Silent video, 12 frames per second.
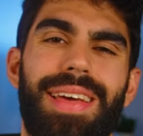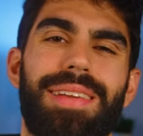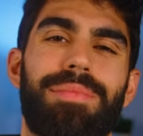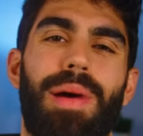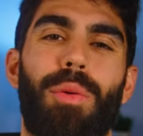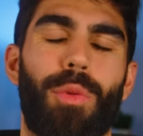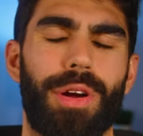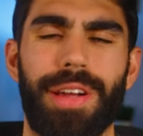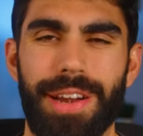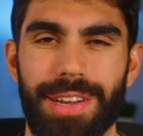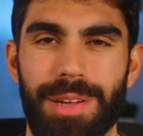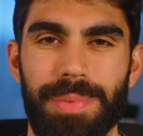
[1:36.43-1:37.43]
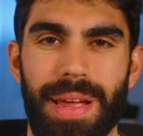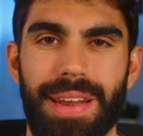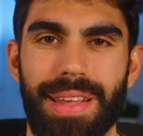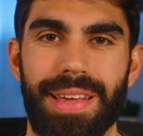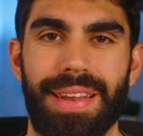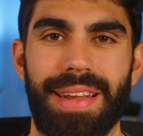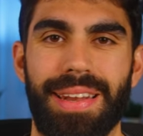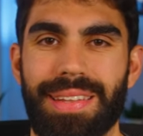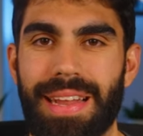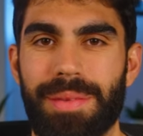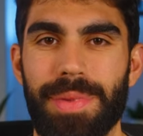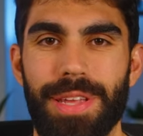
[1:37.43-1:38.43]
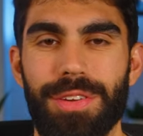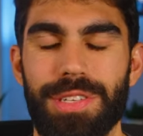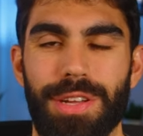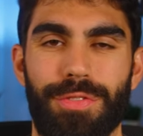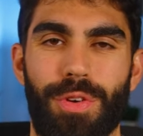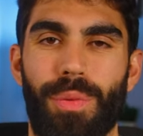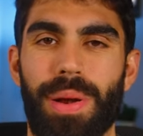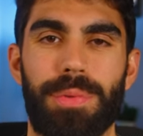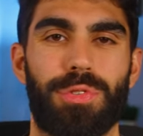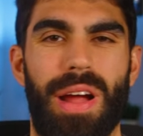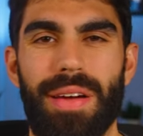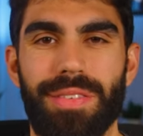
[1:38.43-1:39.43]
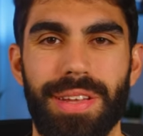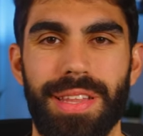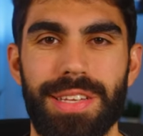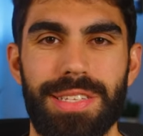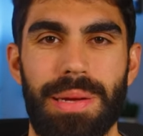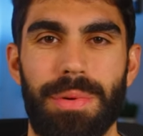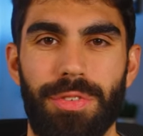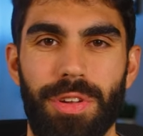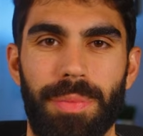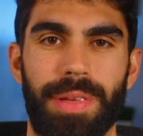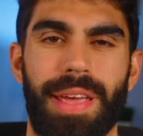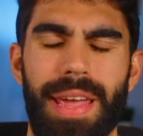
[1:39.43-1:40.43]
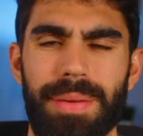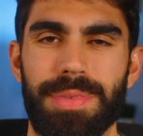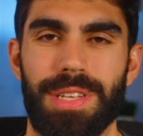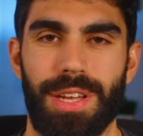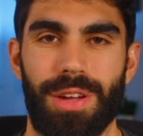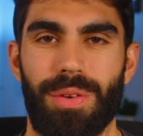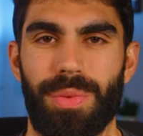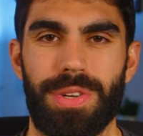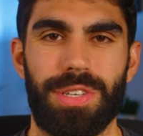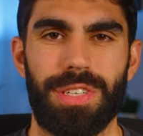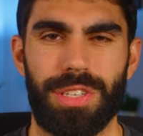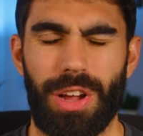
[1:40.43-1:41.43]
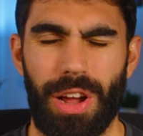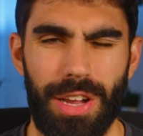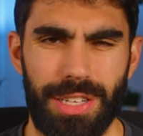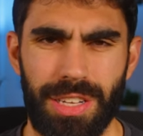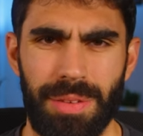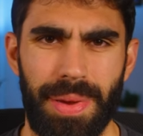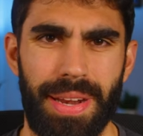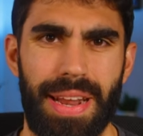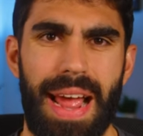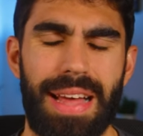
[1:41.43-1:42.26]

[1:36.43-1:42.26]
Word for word: then my work ended up getting it and letting me use it for when I'm traveling this summer filming games which is awesome and it